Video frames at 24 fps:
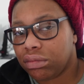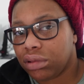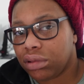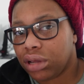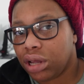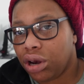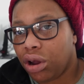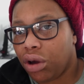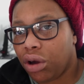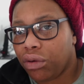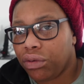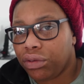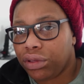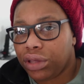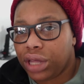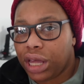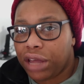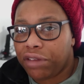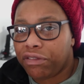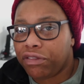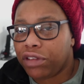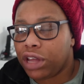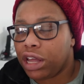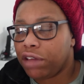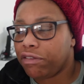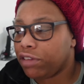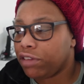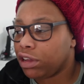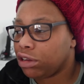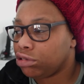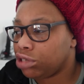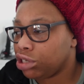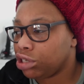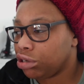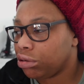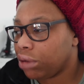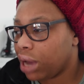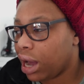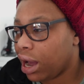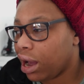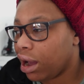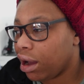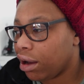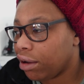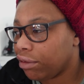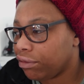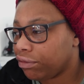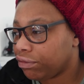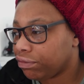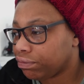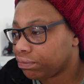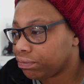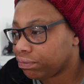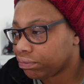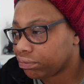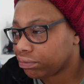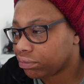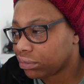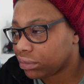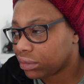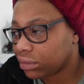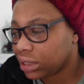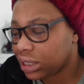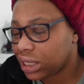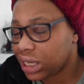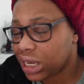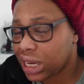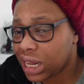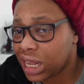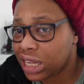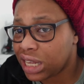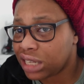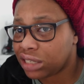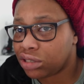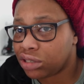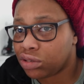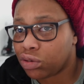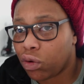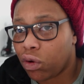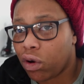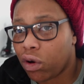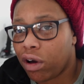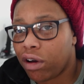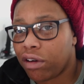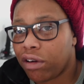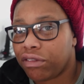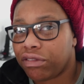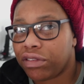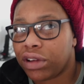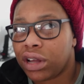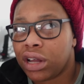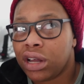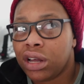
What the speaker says: if you do have these sort of